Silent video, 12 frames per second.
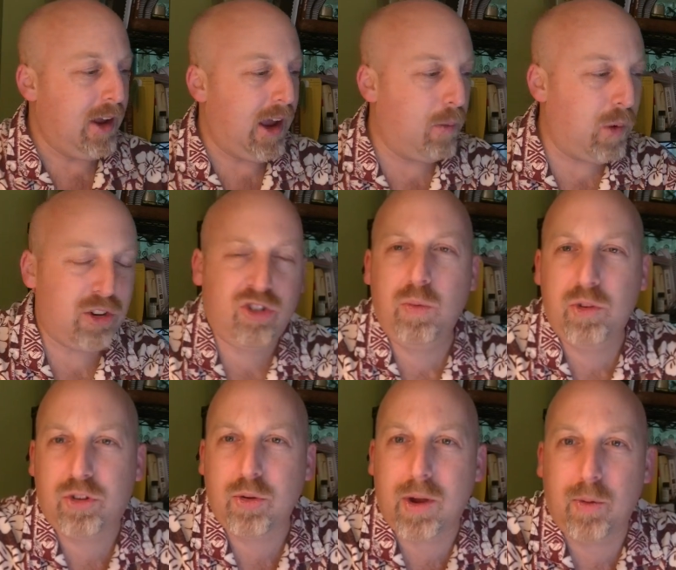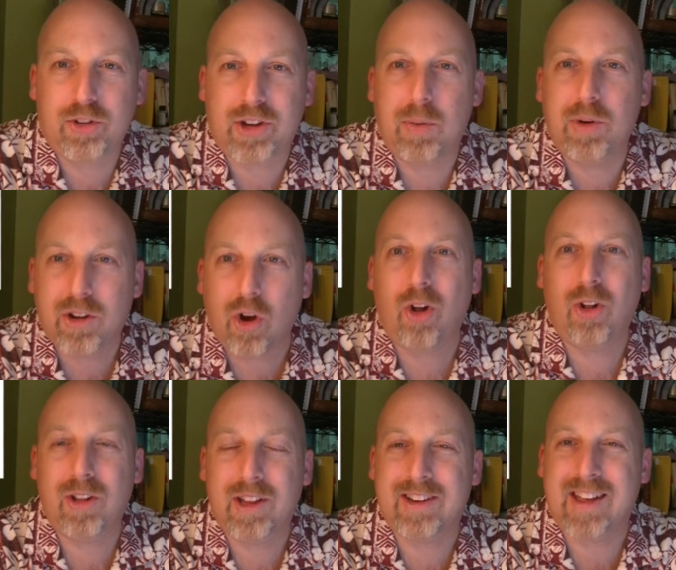And what she was doing was, I would
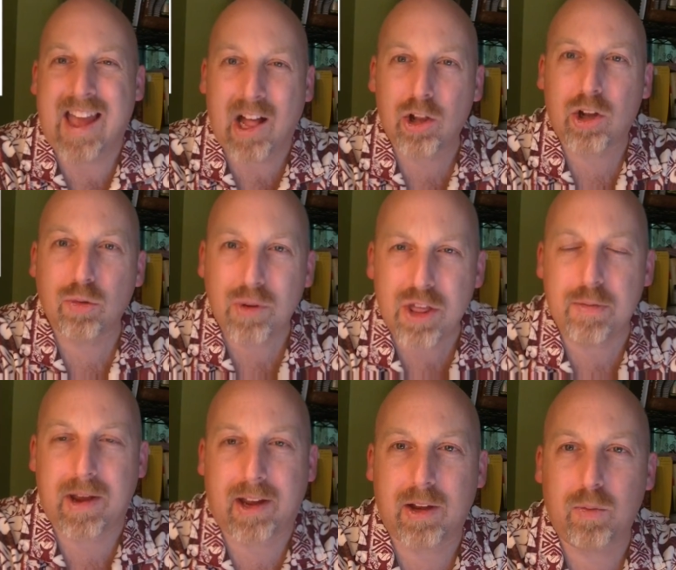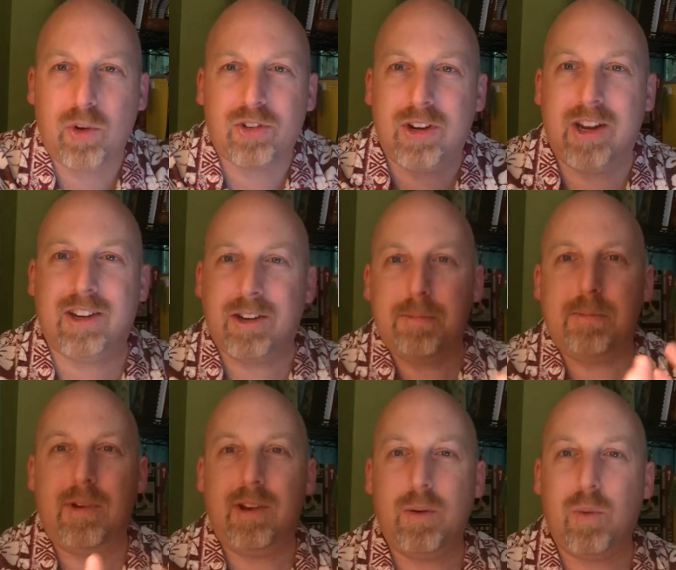call it algorithmic. It
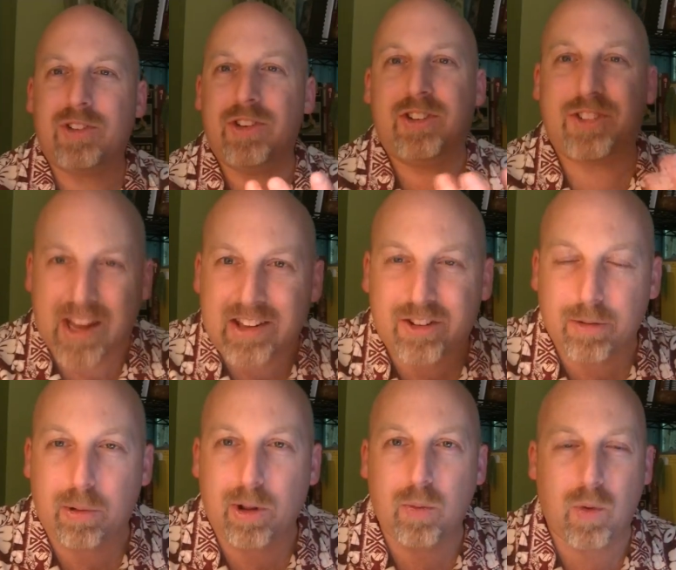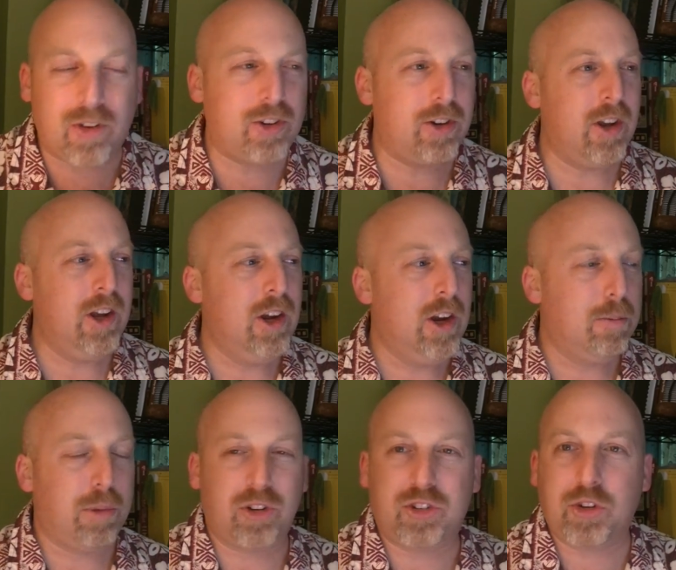wasn't sensible. It wasn't
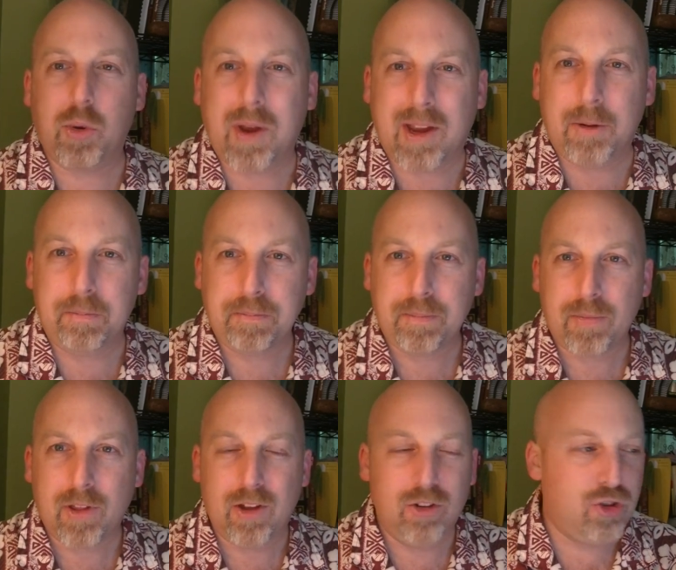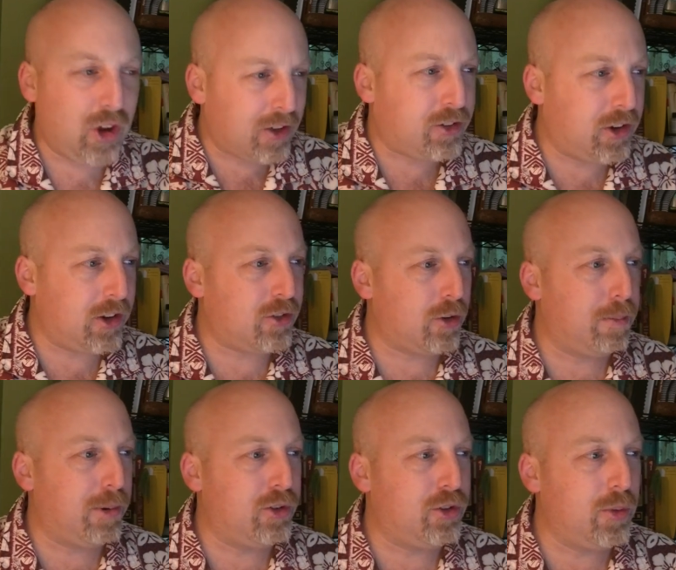pursuing justice or
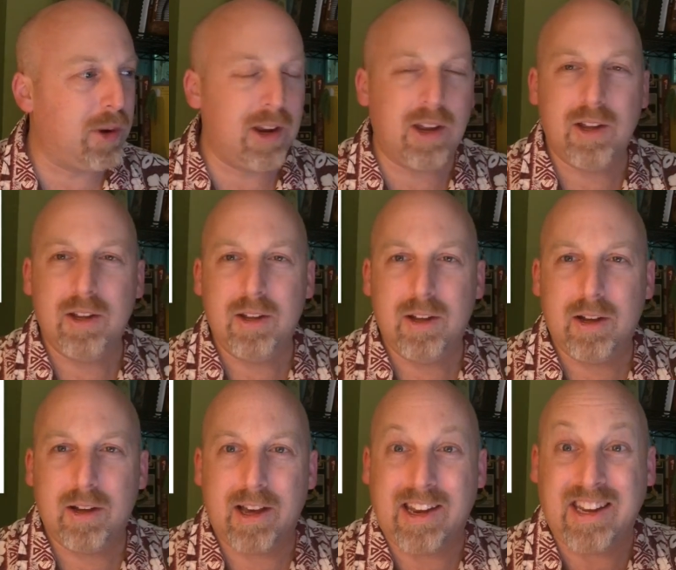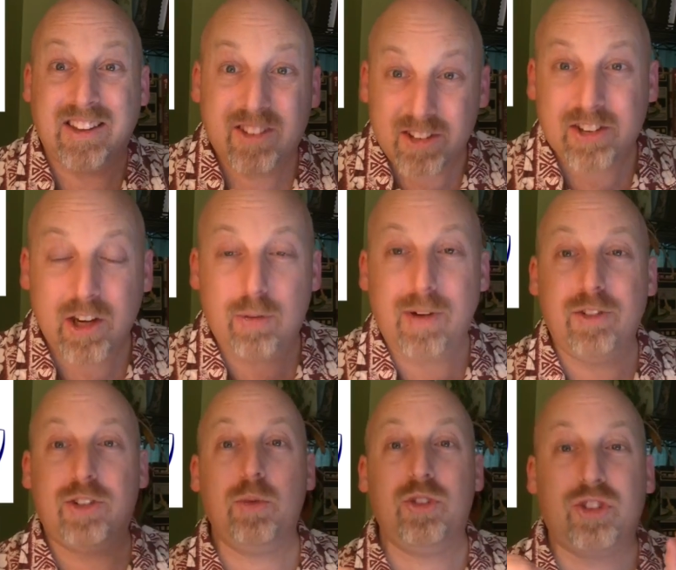pursuing an existing
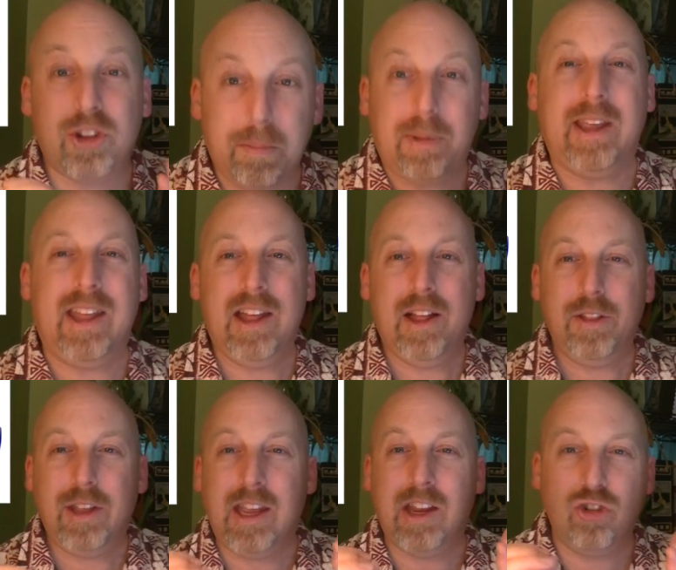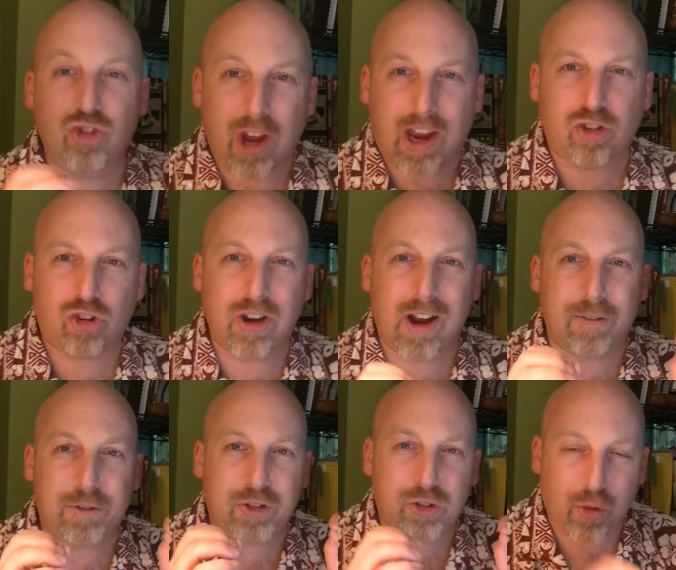grievance. It was simply the injection
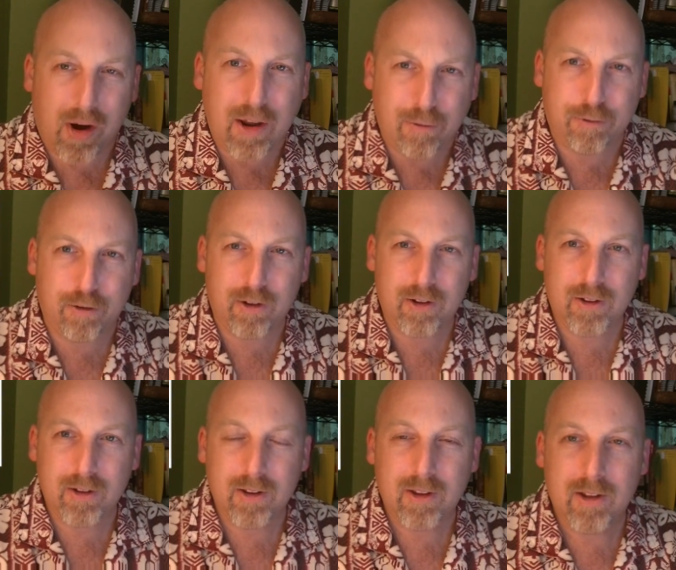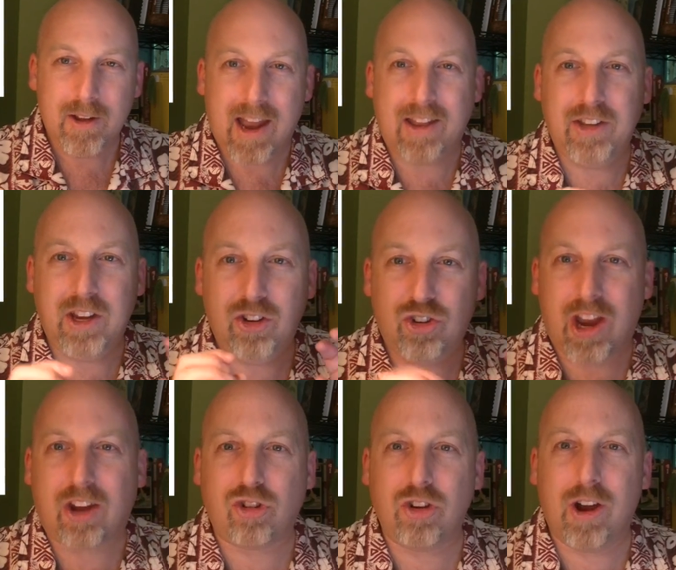of strife and the
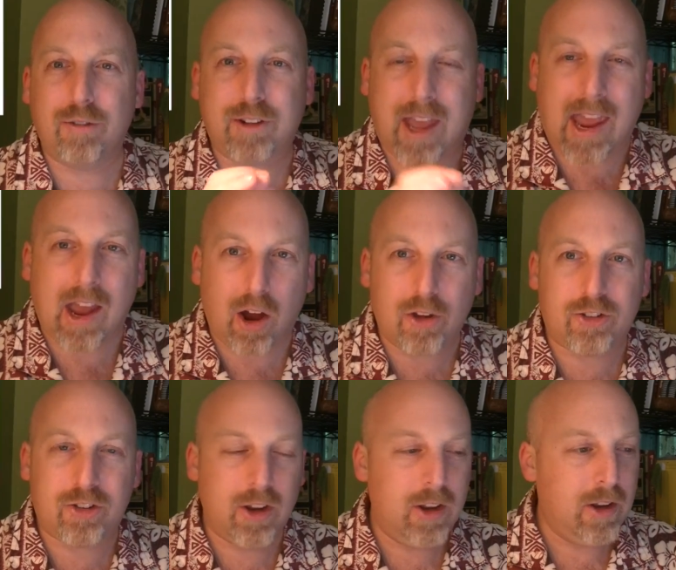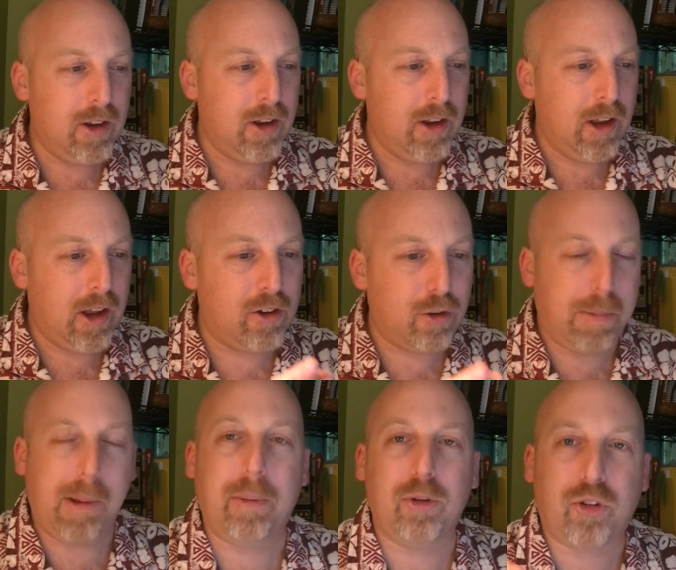injection of chaos into
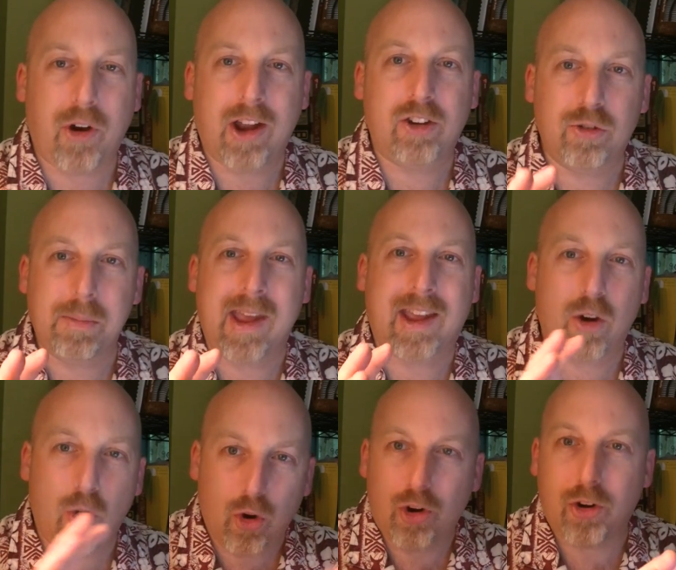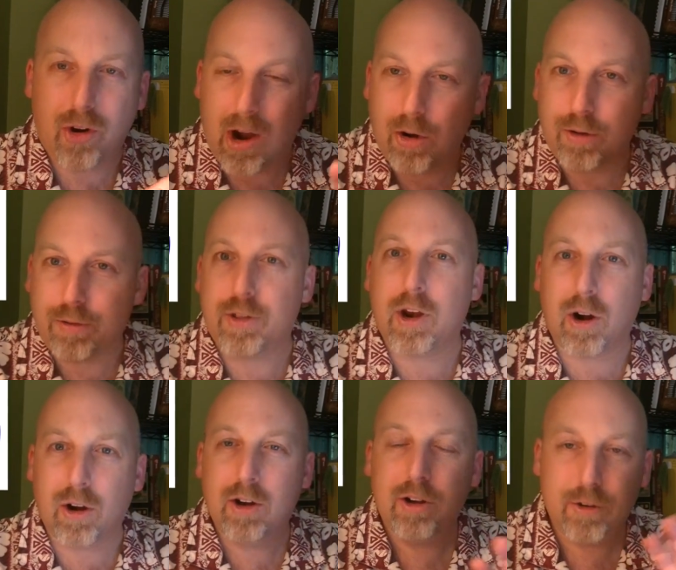people trying to make order out of
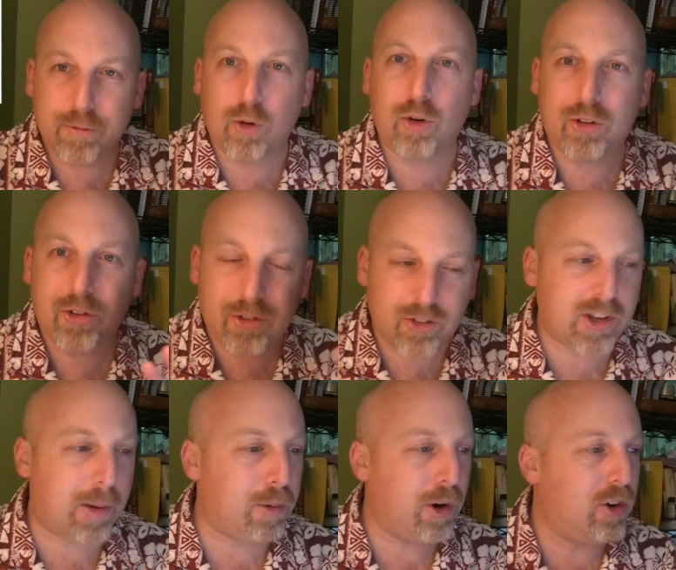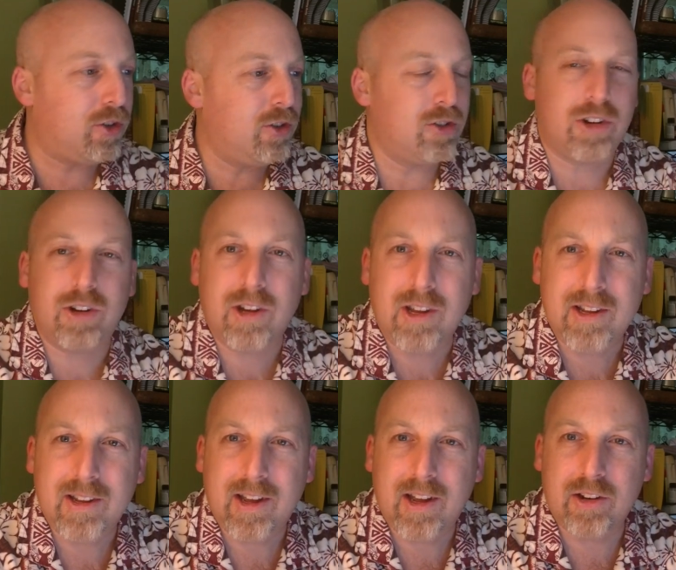their divorces and separations and
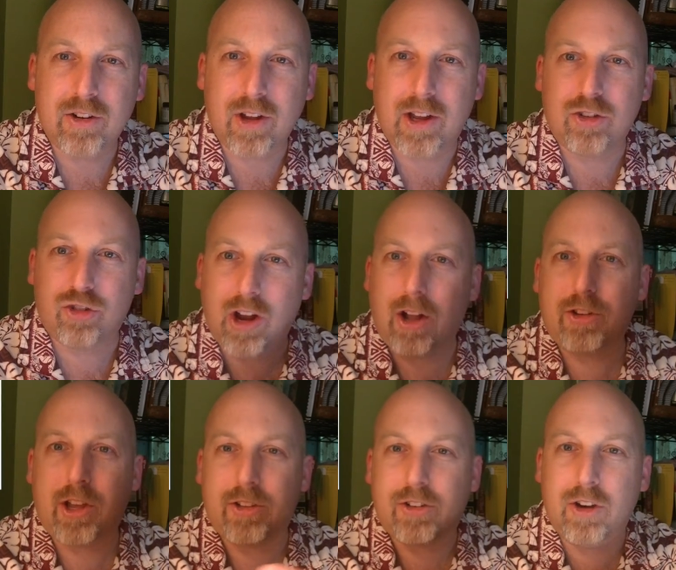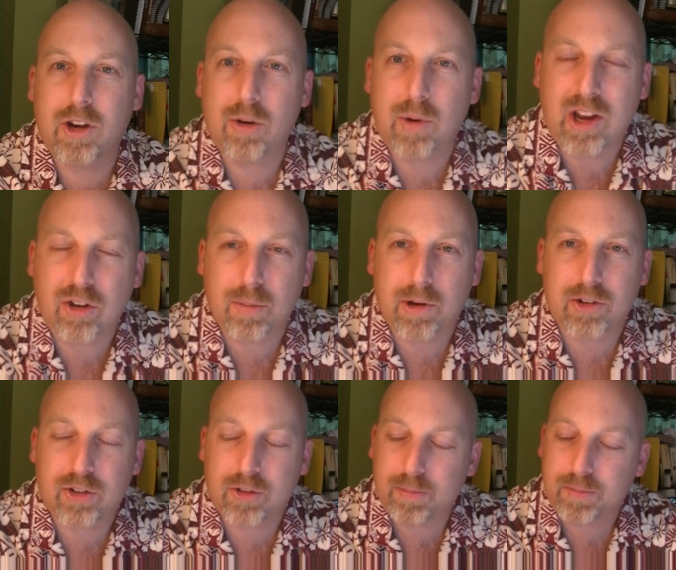child custody
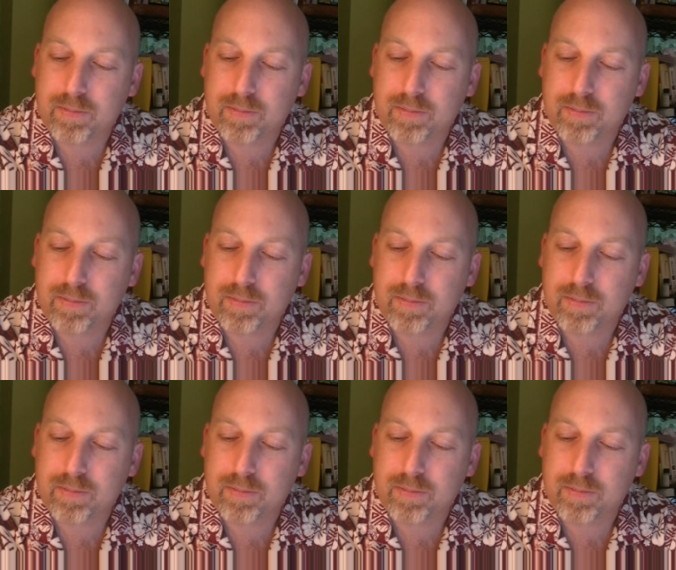arrangements.